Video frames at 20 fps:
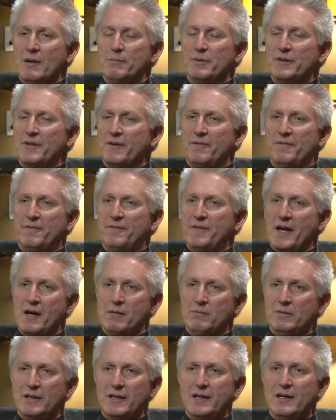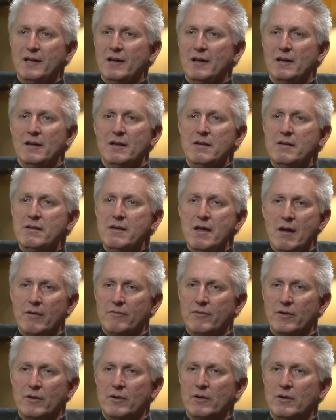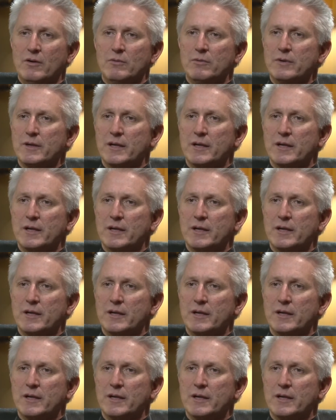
but the family never